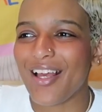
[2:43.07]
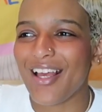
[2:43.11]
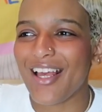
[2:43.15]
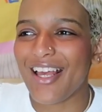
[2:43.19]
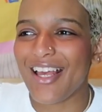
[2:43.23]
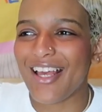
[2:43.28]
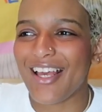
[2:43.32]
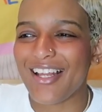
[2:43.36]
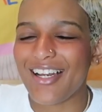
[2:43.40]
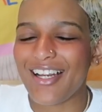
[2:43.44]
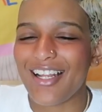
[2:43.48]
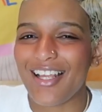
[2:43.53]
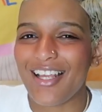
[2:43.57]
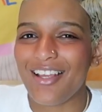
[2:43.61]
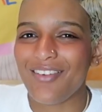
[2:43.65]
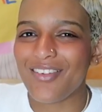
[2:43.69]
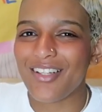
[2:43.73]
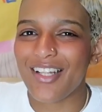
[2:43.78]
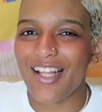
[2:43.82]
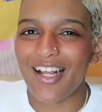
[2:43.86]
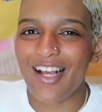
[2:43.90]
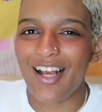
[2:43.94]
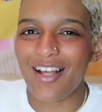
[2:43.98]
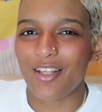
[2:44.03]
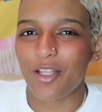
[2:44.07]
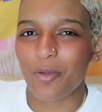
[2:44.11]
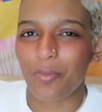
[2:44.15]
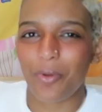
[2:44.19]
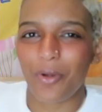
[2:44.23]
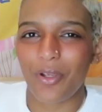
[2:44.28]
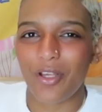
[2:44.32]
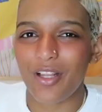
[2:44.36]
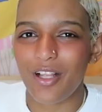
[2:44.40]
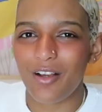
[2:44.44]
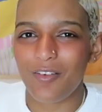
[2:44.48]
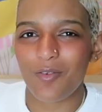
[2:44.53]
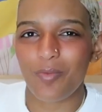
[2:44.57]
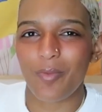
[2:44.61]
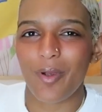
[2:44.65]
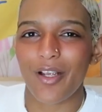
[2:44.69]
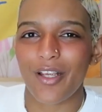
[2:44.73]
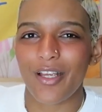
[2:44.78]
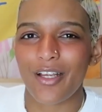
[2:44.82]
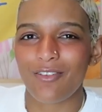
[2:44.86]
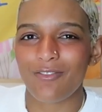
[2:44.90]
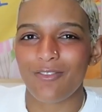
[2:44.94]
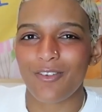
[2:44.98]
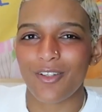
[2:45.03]
And even like on the pre-loved
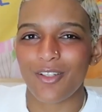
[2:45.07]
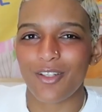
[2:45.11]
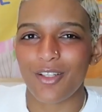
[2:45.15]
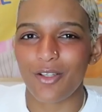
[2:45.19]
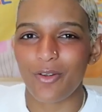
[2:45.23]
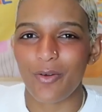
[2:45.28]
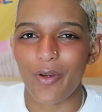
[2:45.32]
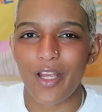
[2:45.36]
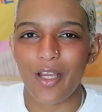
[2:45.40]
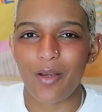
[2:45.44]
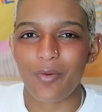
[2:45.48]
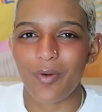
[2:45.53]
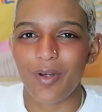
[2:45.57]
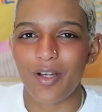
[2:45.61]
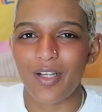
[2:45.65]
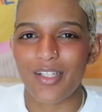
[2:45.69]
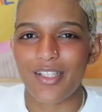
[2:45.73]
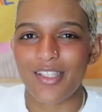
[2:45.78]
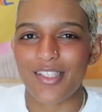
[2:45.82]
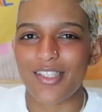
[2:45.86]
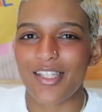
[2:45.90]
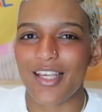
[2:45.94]
market for the gray ones,